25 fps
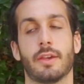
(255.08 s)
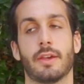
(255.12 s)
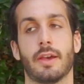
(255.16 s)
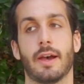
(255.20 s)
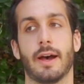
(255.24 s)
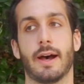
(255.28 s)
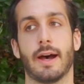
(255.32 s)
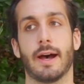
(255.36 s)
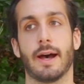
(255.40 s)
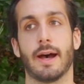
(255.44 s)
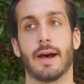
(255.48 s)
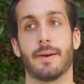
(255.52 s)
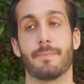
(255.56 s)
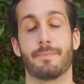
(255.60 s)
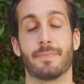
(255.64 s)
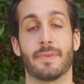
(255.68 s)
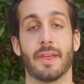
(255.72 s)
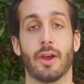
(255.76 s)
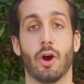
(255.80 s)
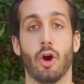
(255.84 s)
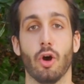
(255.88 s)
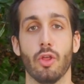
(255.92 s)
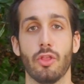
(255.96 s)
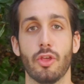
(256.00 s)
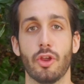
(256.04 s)
The
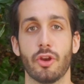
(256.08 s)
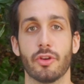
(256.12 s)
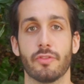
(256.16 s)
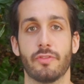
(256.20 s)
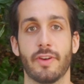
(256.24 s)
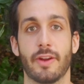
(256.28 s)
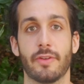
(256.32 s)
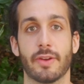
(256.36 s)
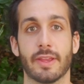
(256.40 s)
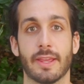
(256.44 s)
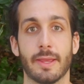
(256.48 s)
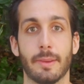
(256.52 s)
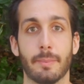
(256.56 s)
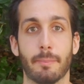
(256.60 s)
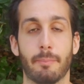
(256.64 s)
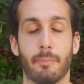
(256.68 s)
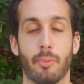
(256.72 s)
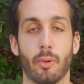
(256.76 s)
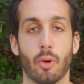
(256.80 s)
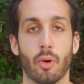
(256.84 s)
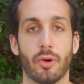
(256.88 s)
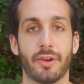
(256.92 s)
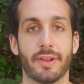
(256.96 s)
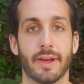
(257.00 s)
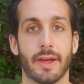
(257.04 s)
other very
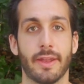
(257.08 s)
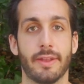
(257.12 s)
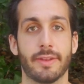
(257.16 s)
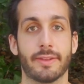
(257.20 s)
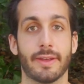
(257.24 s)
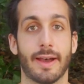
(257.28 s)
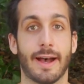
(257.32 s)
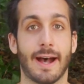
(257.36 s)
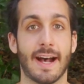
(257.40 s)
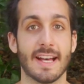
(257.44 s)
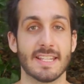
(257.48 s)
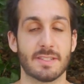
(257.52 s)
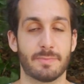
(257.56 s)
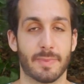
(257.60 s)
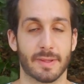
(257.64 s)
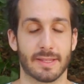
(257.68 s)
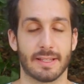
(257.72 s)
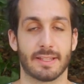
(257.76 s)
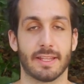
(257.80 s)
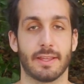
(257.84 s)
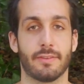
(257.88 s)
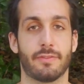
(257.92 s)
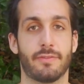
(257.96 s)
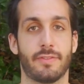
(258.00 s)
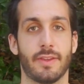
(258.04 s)
important aspect
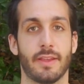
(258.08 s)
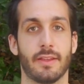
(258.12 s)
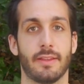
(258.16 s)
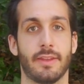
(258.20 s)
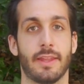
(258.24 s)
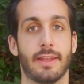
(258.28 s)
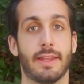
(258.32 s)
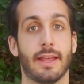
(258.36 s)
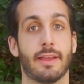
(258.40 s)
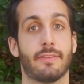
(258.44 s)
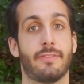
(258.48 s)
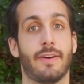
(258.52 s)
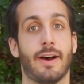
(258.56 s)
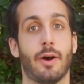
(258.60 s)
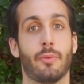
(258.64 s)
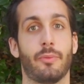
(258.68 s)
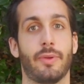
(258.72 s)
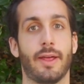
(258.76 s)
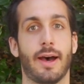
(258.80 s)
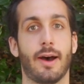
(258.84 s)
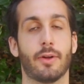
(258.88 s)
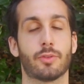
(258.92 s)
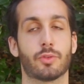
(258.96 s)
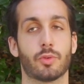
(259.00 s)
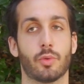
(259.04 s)
that I found
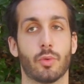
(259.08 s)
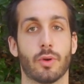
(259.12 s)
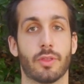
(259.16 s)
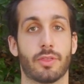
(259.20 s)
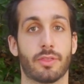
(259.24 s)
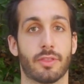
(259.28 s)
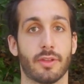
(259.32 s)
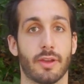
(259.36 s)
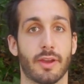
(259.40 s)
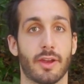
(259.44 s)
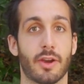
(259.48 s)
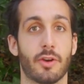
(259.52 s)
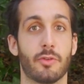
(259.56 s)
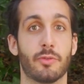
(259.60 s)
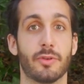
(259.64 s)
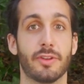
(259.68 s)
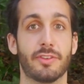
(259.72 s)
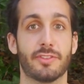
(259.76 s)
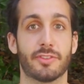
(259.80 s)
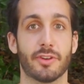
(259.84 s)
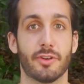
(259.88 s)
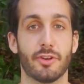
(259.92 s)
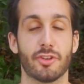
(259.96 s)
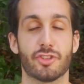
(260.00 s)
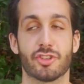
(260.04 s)
out with
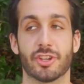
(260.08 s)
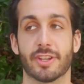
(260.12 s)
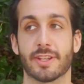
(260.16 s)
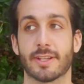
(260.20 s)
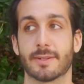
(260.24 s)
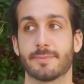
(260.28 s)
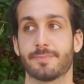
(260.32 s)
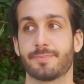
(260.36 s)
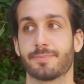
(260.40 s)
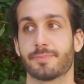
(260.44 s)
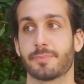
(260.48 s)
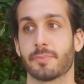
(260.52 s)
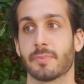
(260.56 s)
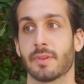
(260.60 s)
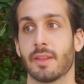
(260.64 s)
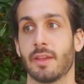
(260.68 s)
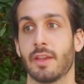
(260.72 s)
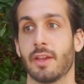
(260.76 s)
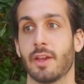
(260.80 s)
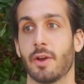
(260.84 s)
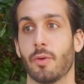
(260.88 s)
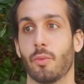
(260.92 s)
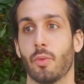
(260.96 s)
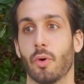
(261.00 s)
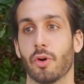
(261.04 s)
researching
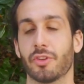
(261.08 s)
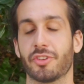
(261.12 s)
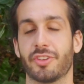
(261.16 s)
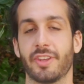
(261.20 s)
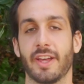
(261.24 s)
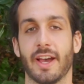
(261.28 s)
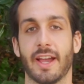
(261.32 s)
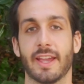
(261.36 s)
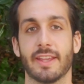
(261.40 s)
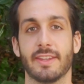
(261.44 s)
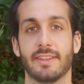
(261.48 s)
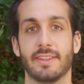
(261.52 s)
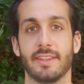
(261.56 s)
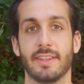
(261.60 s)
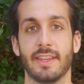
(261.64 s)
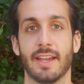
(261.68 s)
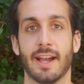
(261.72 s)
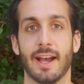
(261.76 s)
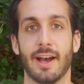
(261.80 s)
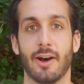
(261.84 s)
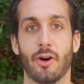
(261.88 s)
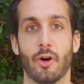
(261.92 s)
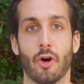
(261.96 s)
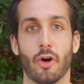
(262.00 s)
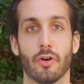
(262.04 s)
was the
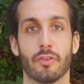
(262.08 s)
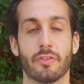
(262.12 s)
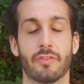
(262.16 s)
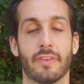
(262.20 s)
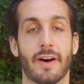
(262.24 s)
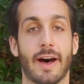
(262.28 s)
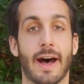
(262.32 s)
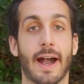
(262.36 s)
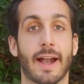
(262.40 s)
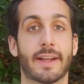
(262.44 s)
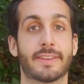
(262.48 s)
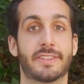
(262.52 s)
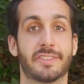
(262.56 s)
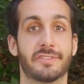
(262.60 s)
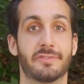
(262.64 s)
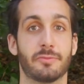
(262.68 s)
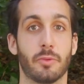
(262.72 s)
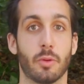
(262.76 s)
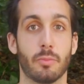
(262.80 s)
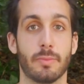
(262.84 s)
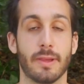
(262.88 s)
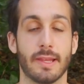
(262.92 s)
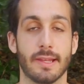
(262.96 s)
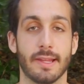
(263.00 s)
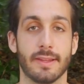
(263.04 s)
idea of active
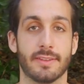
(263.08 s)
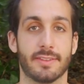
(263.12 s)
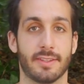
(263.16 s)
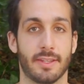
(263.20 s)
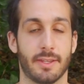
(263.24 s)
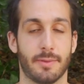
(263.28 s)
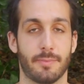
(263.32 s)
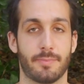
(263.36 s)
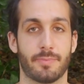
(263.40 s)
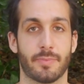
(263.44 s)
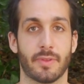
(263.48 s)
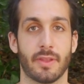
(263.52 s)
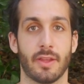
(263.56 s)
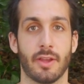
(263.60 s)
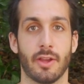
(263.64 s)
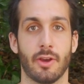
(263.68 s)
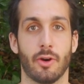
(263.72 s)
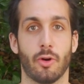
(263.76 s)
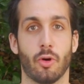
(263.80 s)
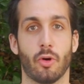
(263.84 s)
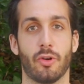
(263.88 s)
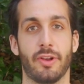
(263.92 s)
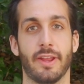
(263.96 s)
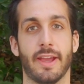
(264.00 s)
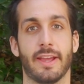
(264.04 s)
mobility,
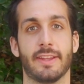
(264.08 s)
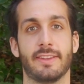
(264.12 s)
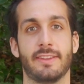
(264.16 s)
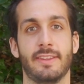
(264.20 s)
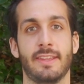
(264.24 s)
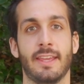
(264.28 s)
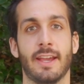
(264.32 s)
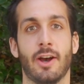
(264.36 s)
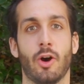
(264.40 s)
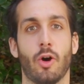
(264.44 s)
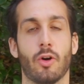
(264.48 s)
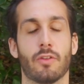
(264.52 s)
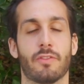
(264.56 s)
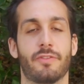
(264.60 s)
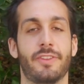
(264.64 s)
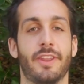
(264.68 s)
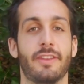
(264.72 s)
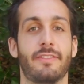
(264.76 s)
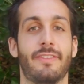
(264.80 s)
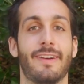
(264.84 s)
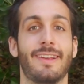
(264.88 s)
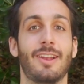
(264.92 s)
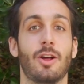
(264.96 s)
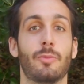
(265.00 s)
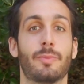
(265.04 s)
or the idea of
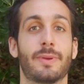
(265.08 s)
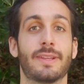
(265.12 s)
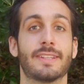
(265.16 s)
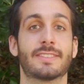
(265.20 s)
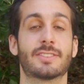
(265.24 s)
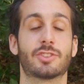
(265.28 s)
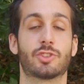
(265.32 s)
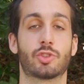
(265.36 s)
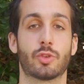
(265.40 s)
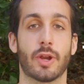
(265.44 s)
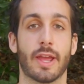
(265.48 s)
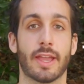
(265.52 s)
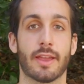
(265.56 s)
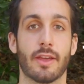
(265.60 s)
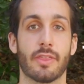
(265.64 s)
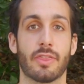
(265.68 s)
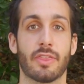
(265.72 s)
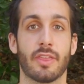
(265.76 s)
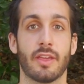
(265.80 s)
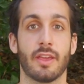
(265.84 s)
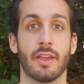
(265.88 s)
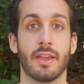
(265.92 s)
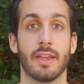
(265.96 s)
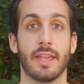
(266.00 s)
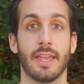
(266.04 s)
developing
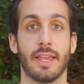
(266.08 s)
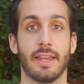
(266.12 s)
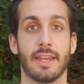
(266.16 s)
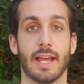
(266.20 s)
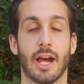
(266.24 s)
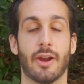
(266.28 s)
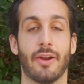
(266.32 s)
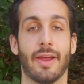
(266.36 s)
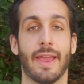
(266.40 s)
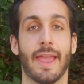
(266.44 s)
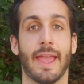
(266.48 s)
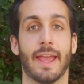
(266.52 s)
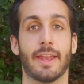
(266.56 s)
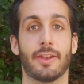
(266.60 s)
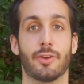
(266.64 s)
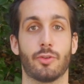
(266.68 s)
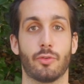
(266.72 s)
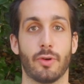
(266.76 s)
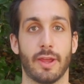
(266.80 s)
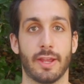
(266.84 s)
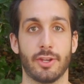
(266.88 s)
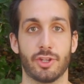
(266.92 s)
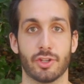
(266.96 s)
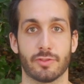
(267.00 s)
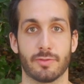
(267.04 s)
strength in our end
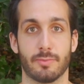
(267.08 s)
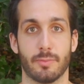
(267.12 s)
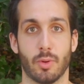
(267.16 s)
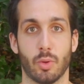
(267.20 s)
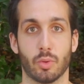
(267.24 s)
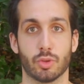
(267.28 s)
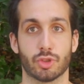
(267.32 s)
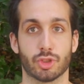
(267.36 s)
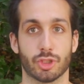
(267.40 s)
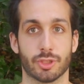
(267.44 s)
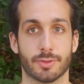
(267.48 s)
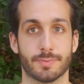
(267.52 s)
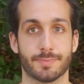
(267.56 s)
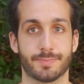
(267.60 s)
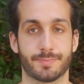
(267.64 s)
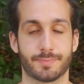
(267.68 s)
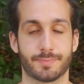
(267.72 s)
range of motion.